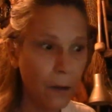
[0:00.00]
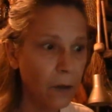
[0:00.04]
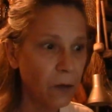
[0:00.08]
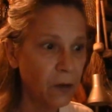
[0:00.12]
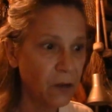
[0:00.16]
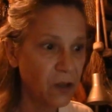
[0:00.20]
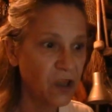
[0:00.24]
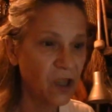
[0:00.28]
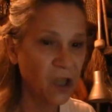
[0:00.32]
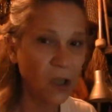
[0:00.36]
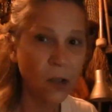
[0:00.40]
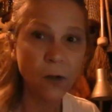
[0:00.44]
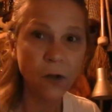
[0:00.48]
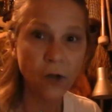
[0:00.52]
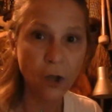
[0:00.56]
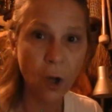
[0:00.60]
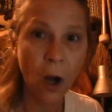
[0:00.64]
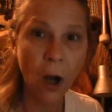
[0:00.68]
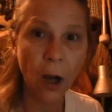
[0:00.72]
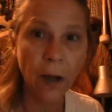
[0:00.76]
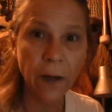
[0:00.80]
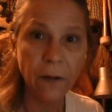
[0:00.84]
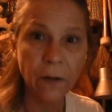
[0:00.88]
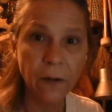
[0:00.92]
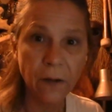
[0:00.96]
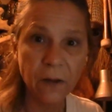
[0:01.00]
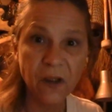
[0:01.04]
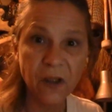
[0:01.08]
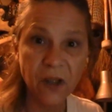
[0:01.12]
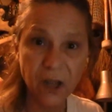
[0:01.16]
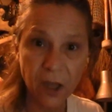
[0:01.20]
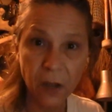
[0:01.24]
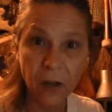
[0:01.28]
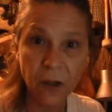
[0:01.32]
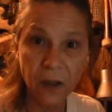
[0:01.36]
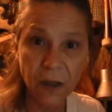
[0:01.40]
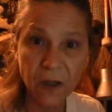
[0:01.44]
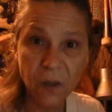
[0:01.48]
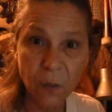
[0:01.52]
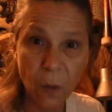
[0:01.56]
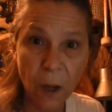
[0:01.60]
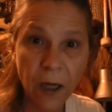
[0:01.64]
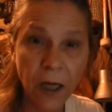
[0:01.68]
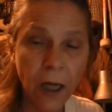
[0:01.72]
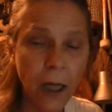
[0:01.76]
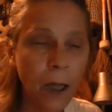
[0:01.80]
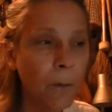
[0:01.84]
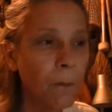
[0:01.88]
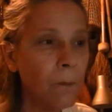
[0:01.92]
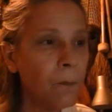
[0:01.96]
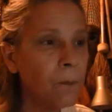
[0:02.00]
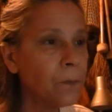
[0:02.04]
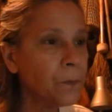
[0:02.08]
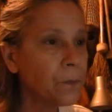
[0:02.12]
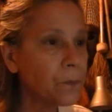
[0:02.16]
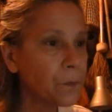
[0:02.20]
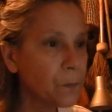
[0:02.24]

To steal John and steal his money.